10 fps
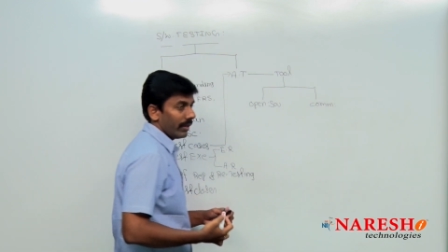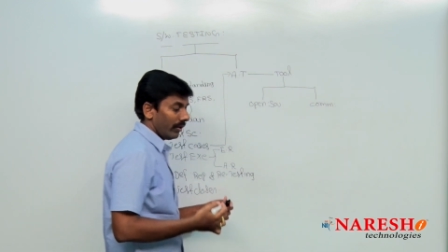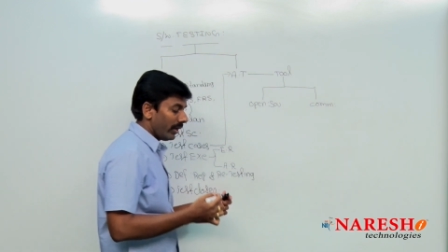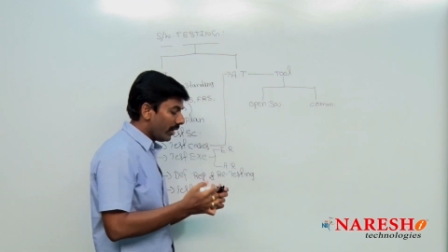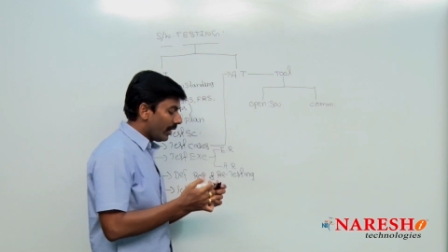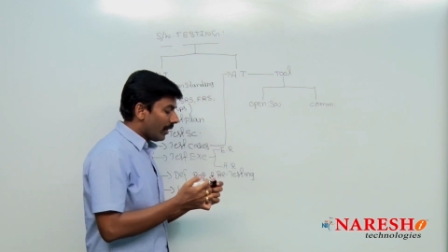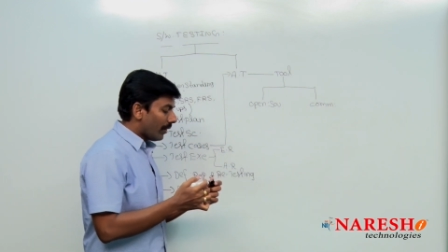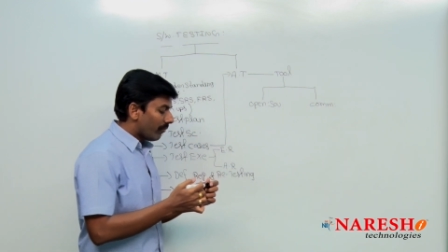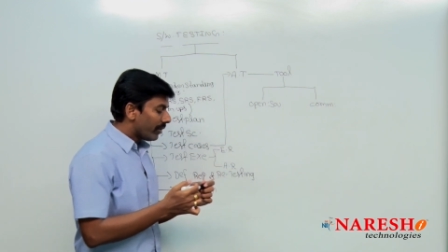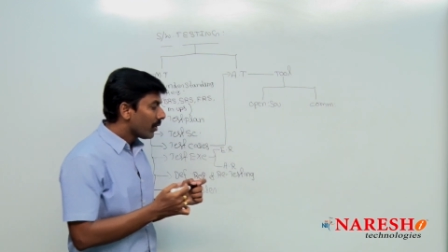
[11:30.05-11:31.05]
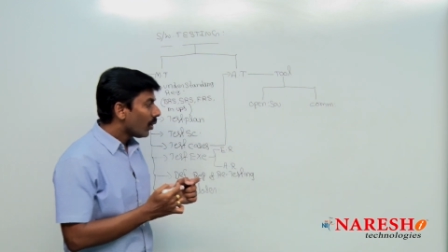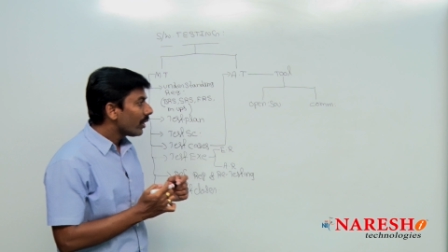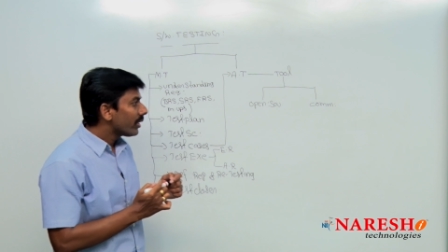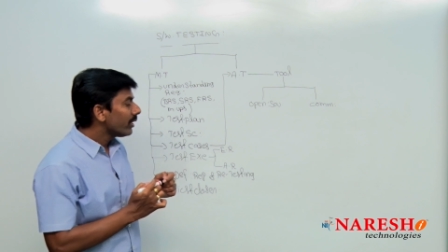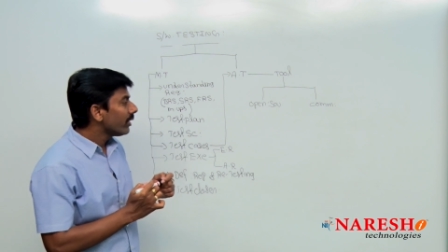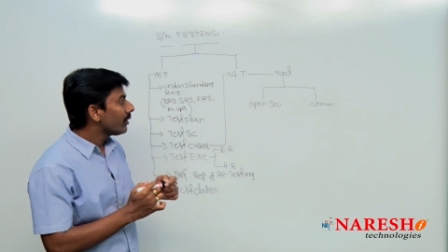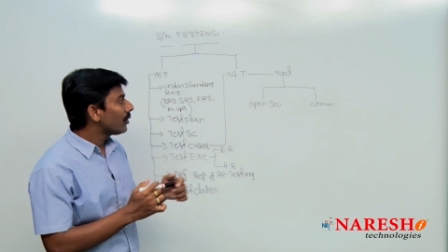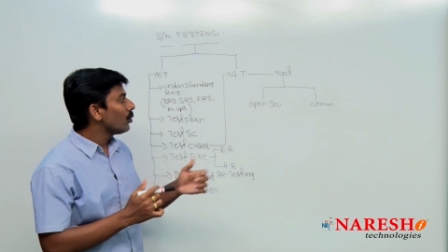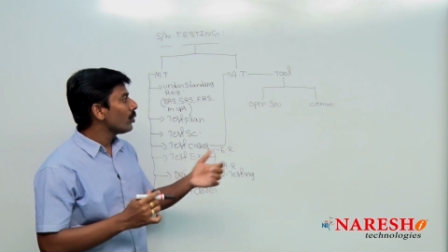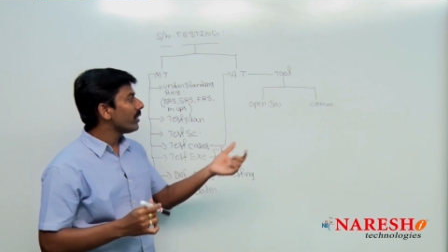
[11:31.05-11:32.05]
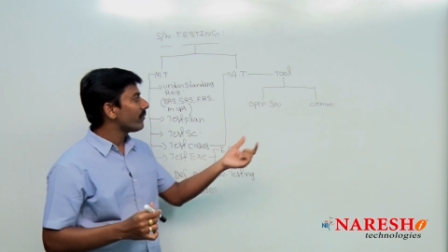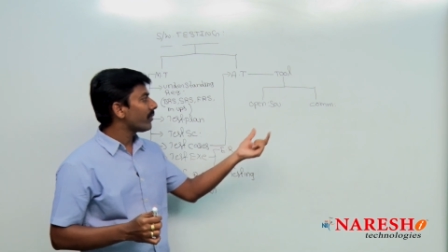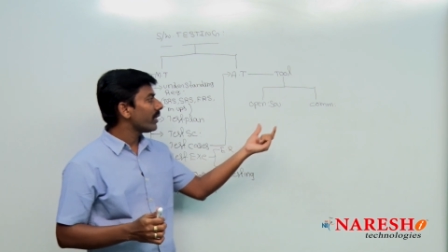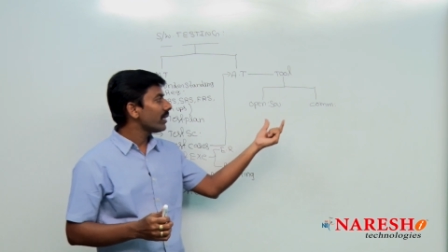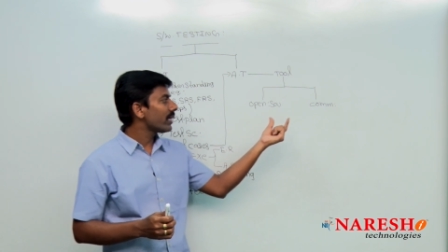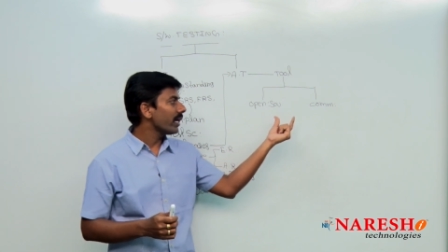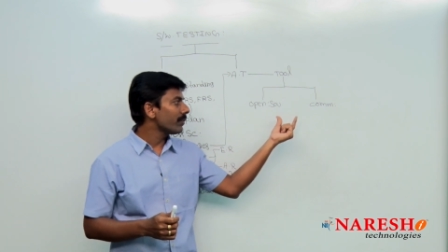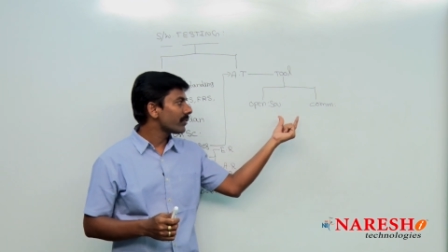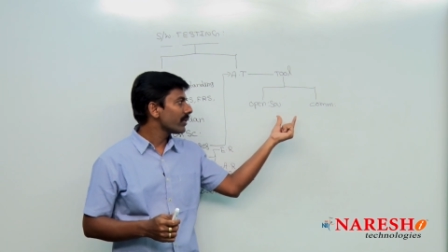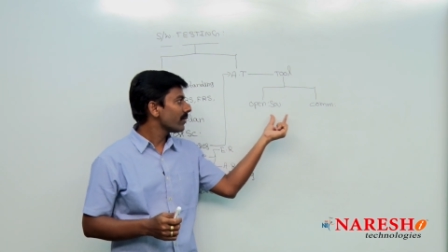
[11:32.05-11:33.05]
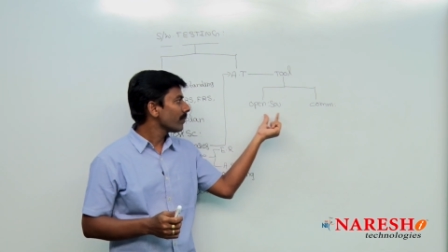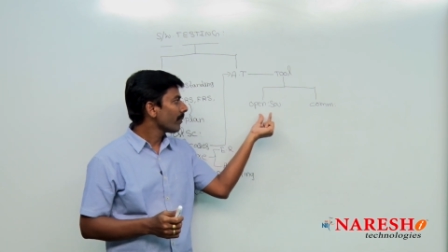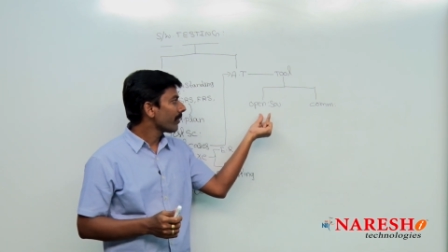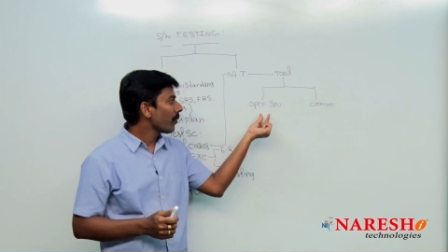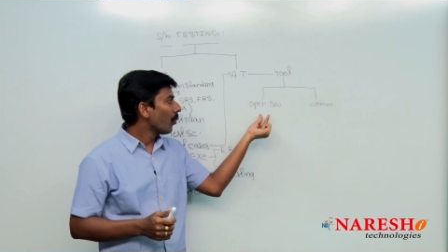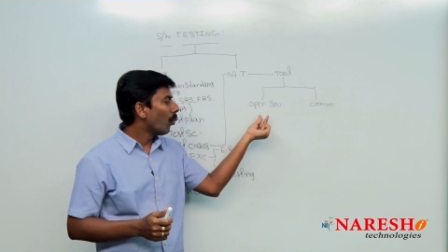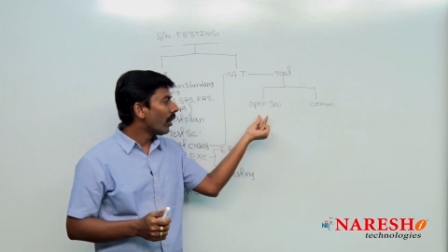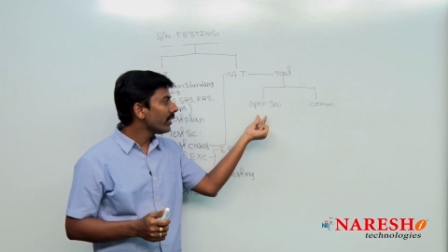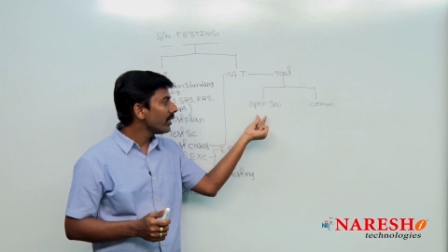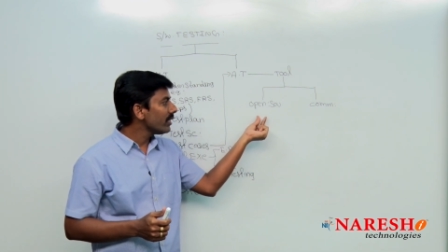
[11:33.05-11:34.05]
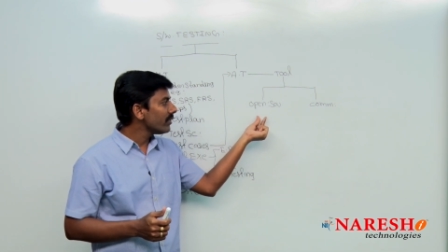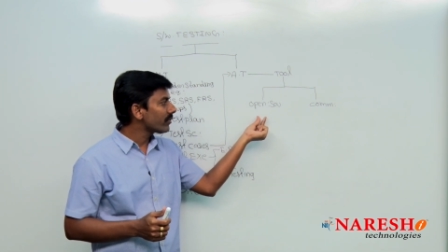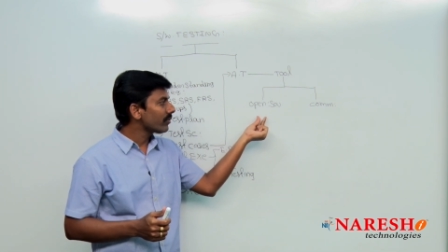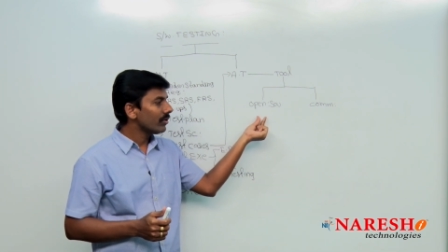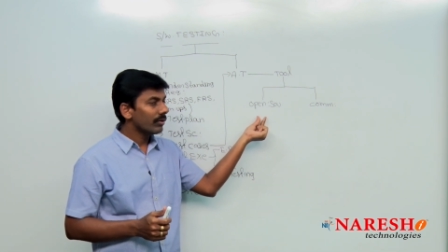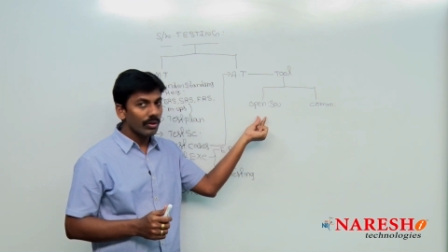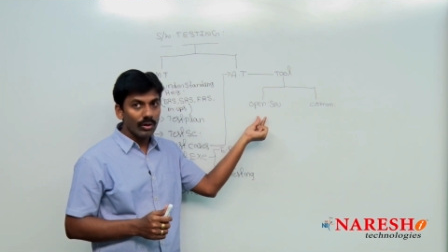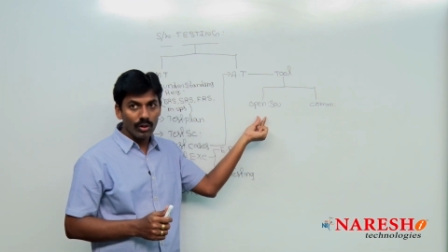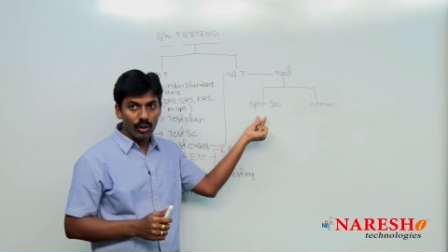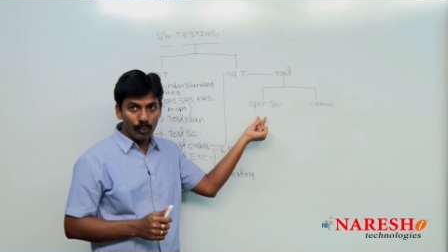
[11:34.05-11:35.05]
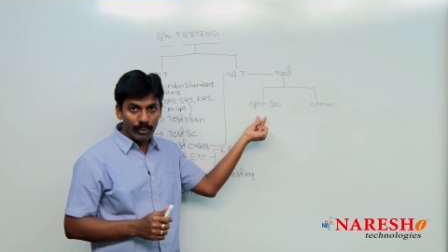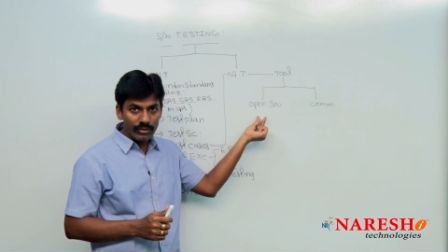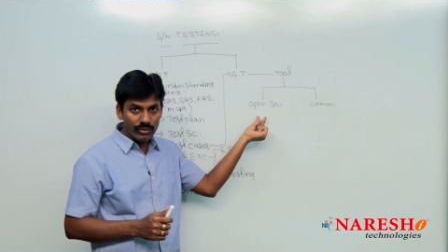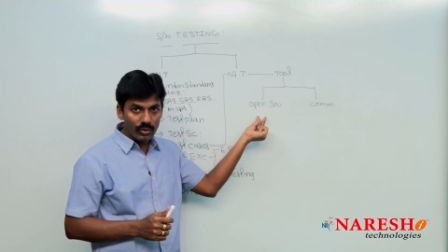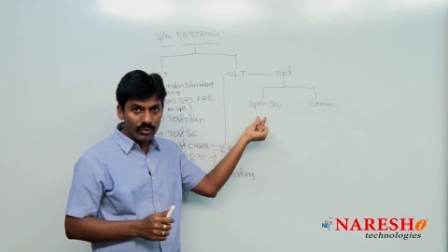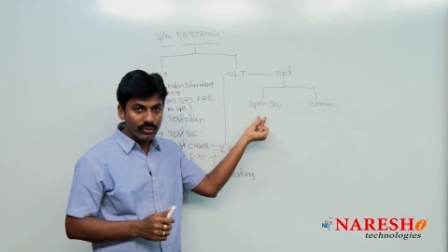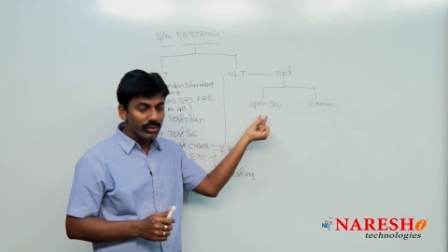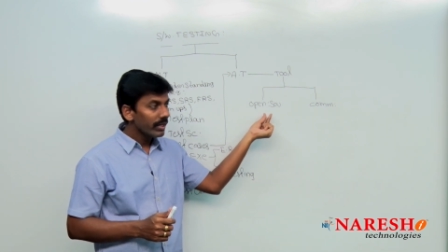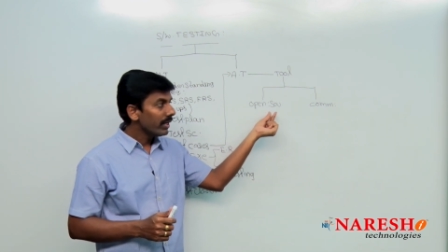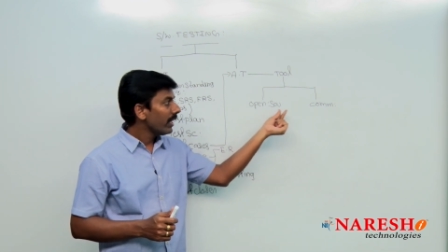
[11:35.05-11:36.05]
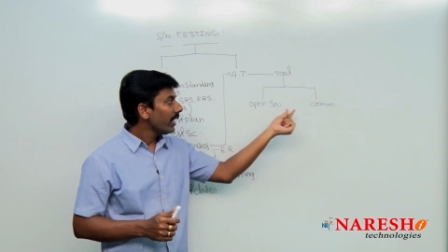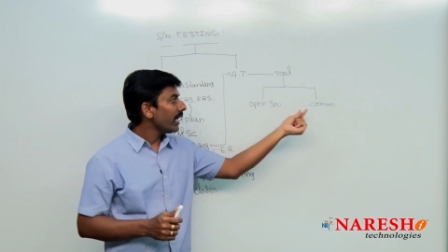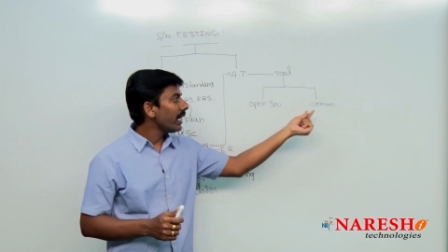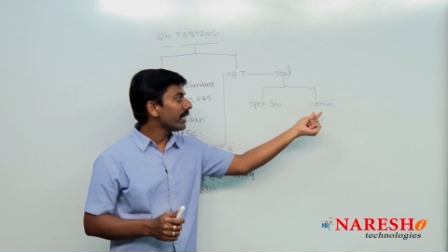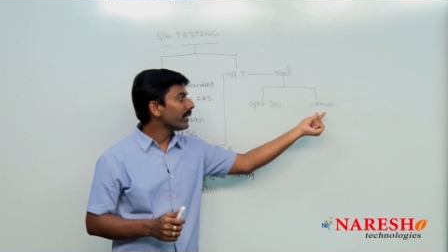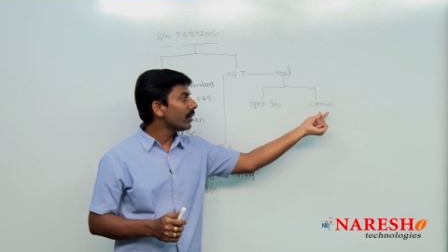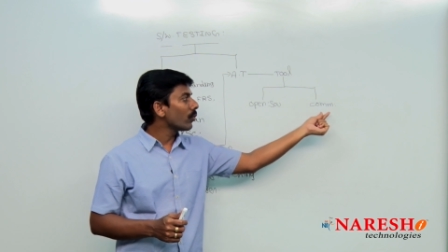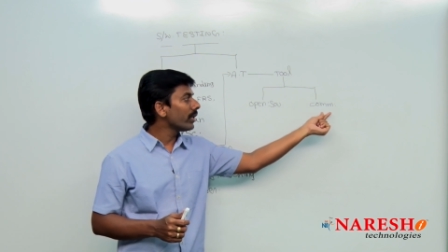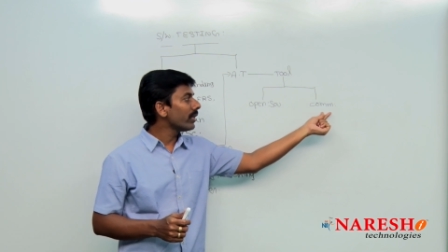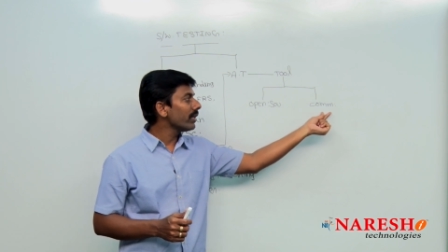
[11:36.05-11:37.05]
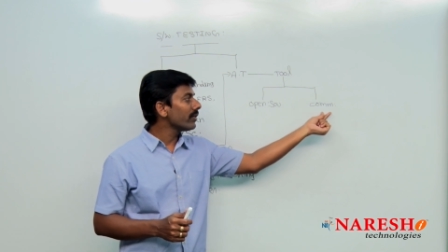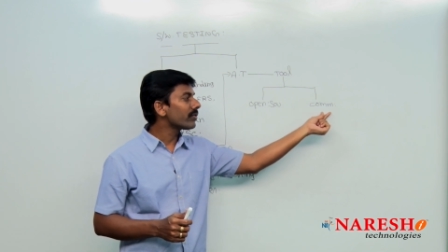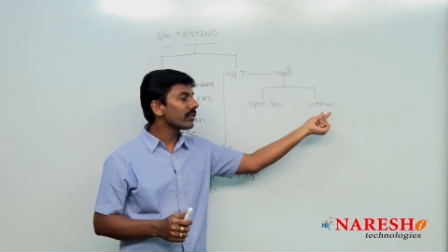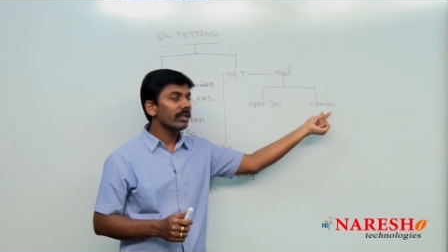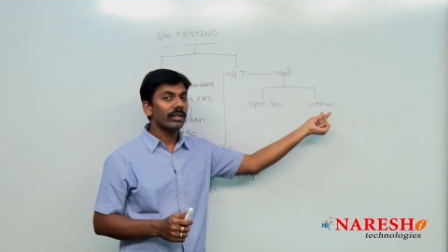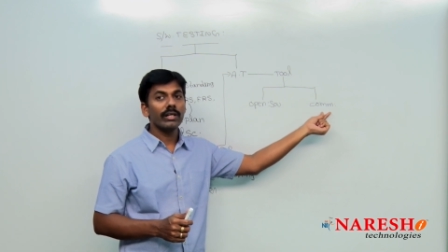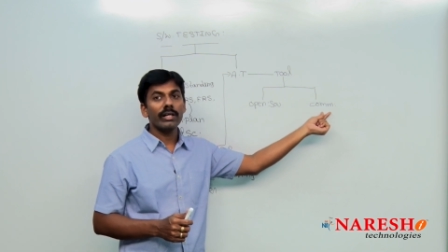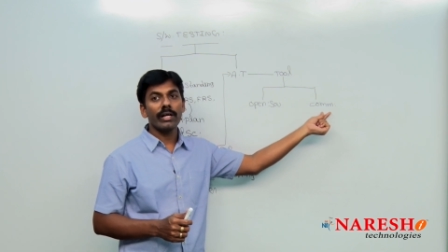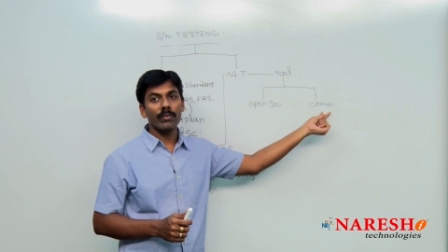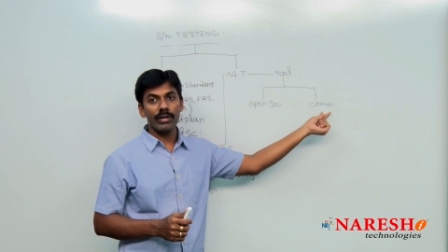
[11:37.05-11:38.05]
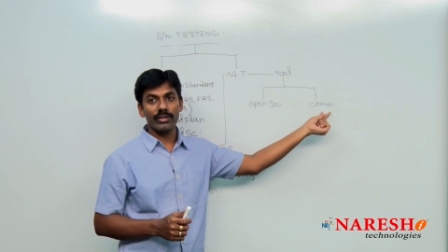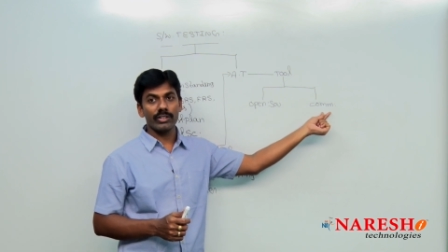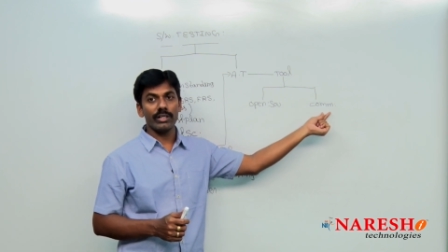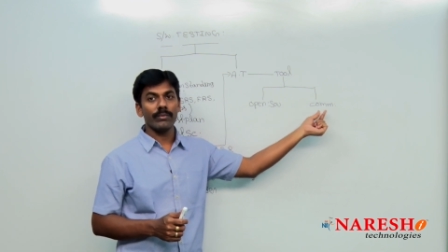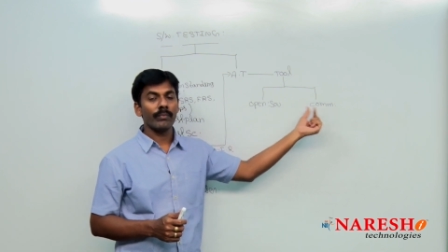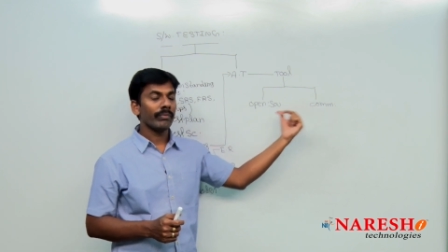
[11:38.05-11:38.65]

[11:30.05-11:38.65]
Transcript: Okay. We got in a two different types here. One is open source, another one is commercial.